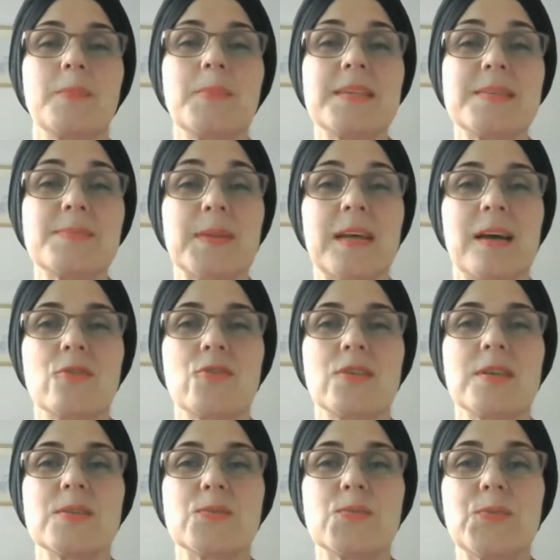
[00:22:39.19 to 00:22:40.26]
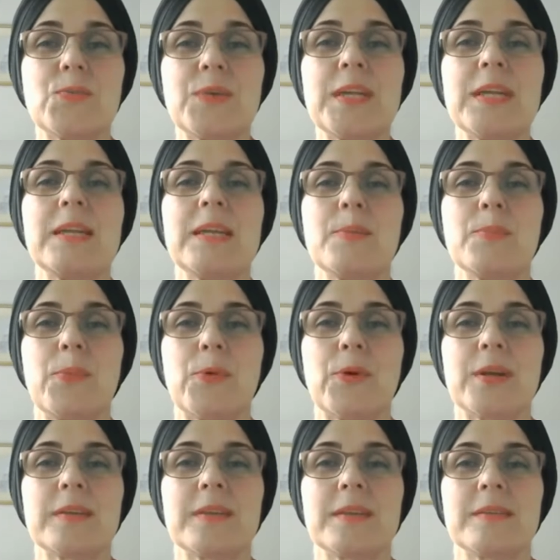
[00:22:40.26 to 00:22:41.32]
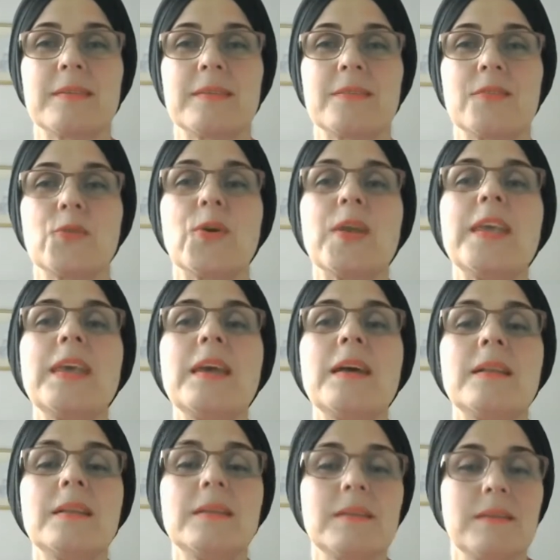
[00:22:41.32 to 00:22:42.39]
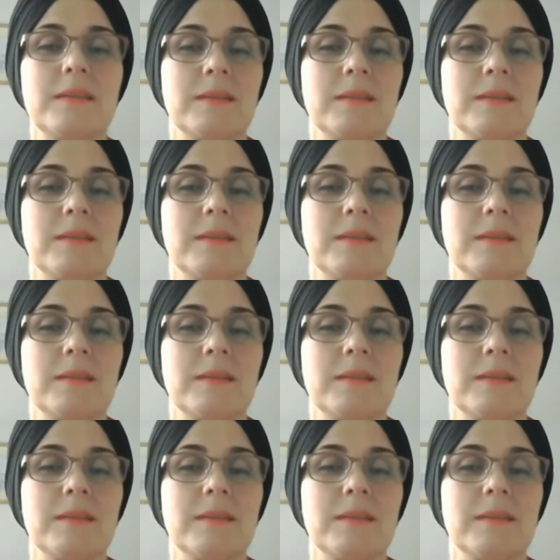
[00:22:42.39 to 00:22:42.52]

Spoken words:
peace pedagogy is really important to heal